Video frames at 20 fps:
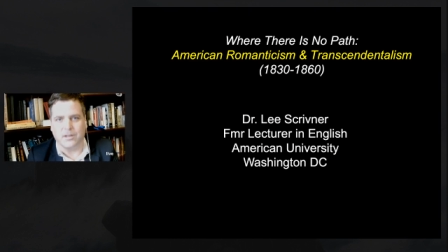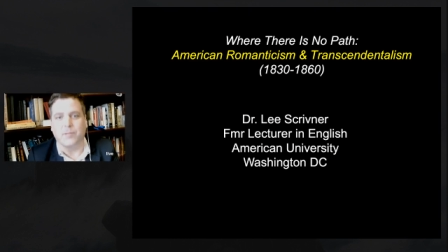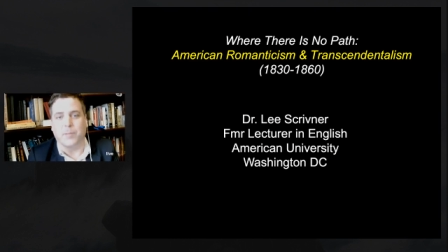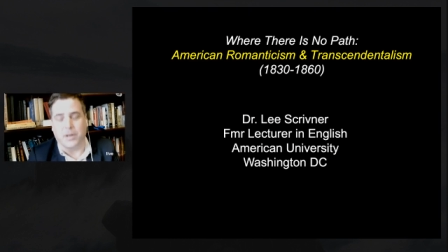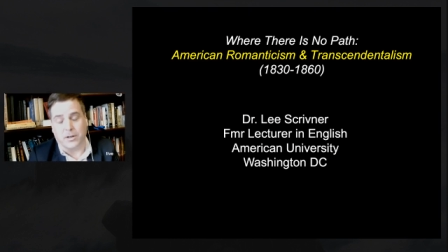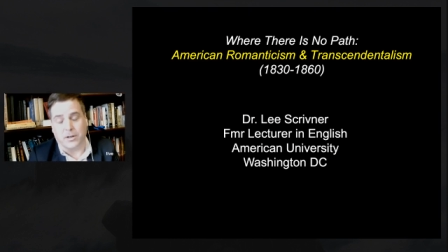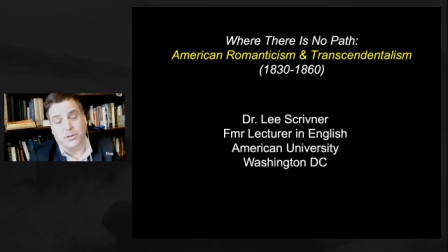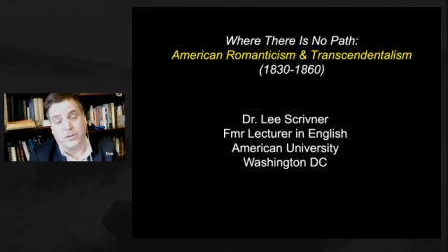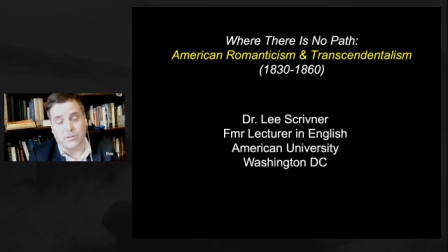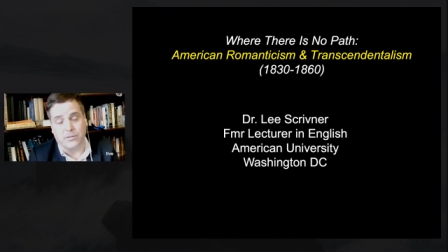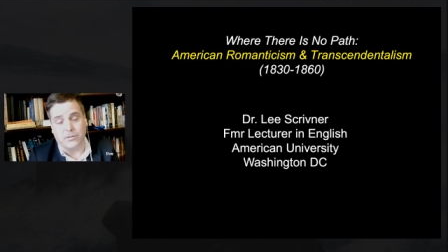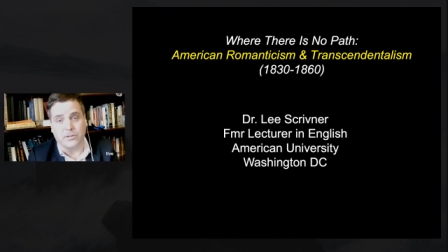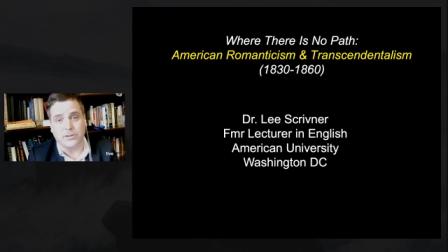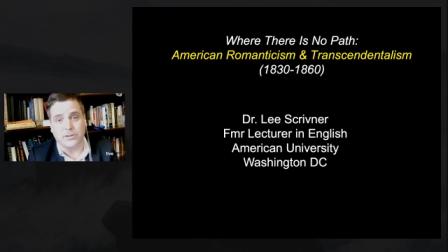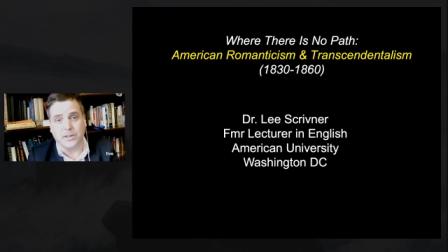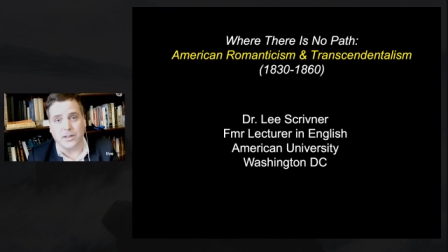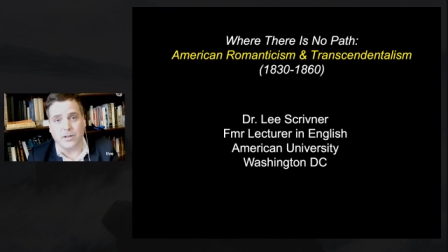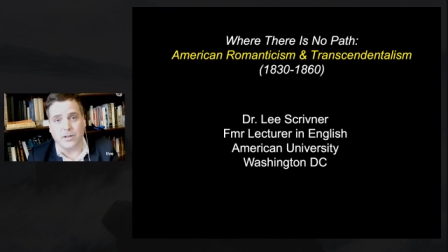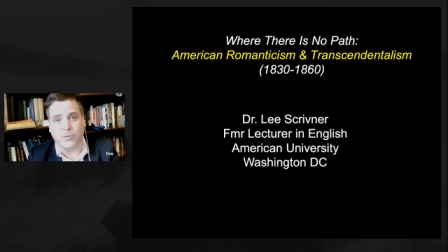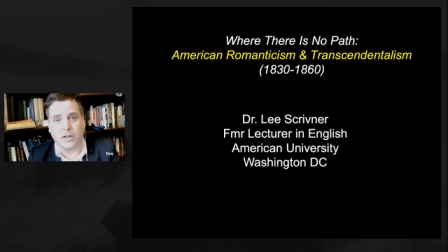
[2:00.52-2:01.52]
American
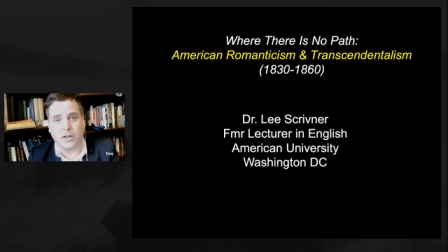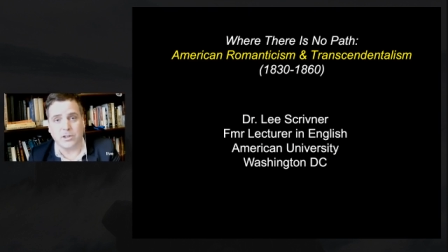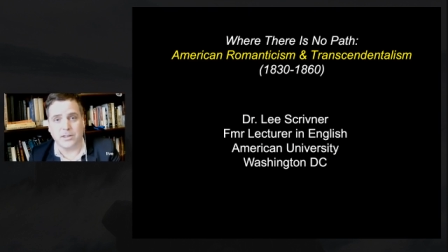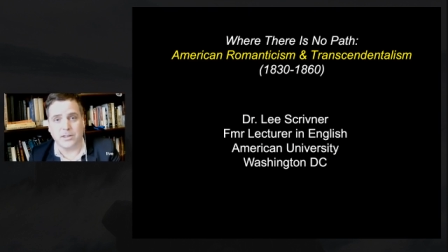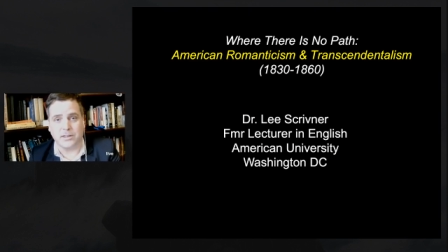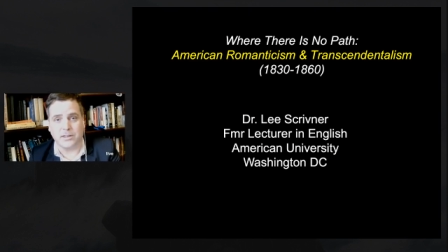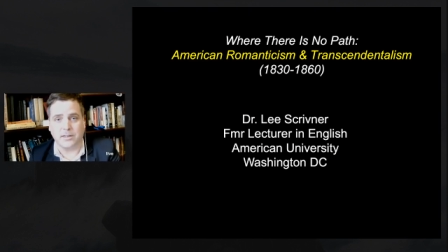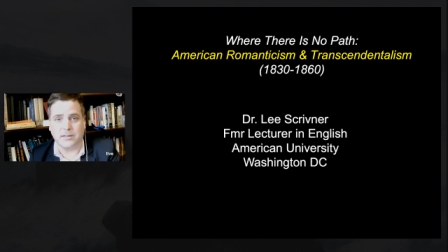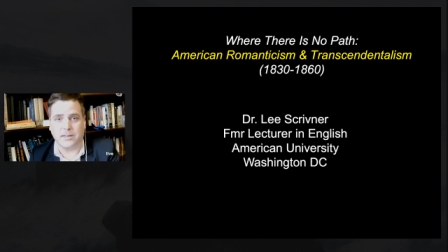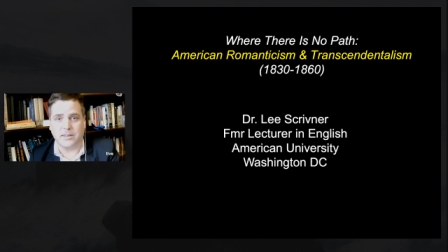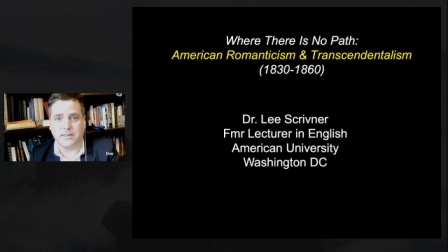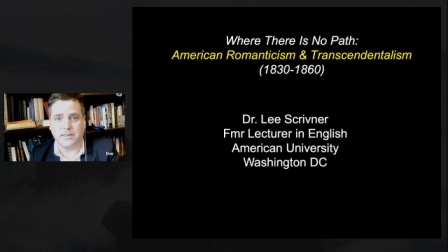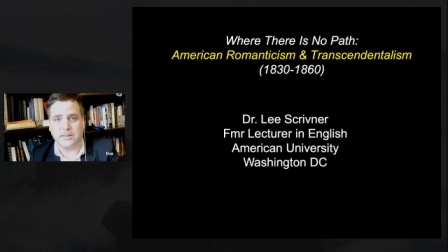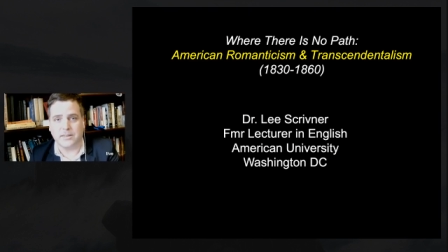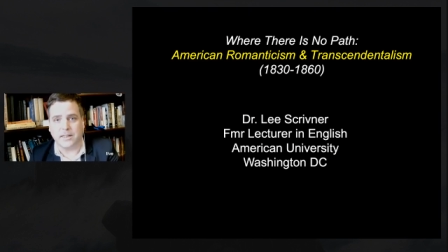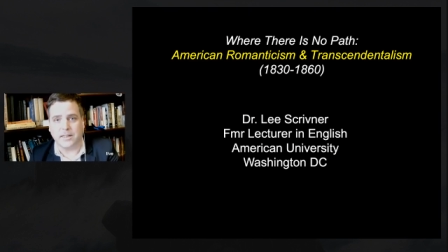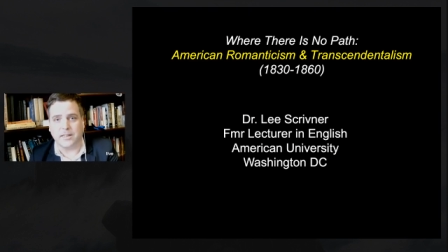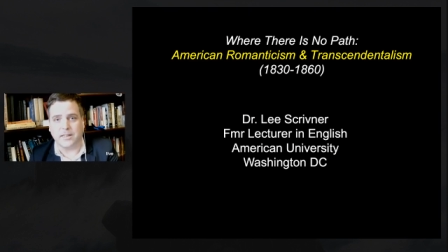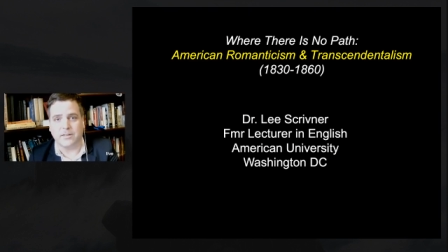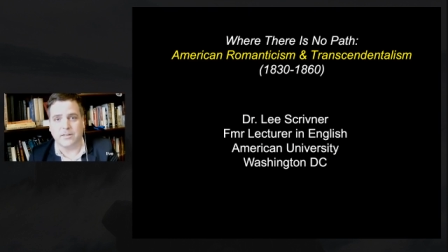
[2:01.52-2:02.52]
University in Washington
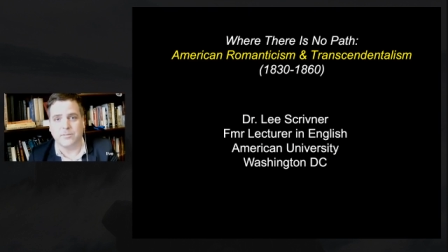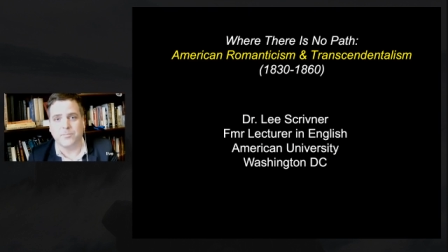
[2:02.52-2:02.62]
D.C.